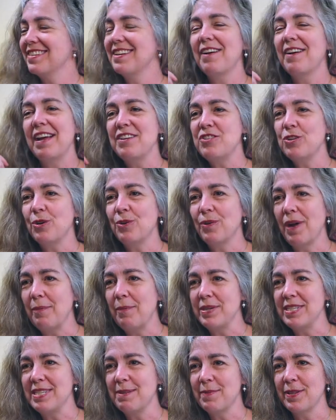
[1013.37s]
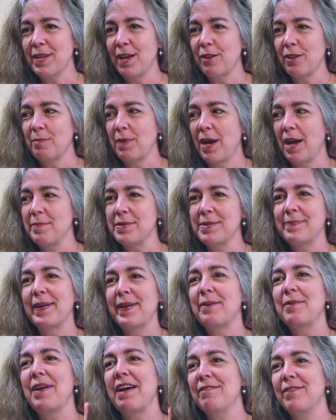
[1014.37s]
I joke around with some of the other moms. I'm
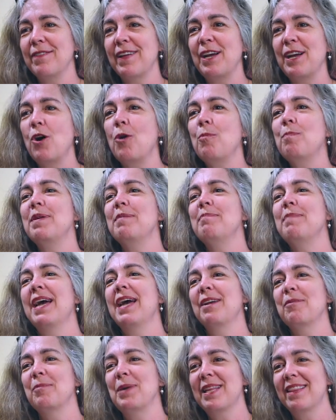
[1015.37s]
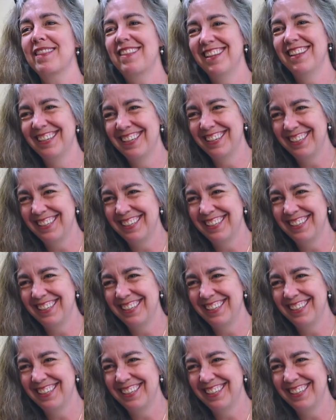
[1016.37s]
like, we have like open bandwidth.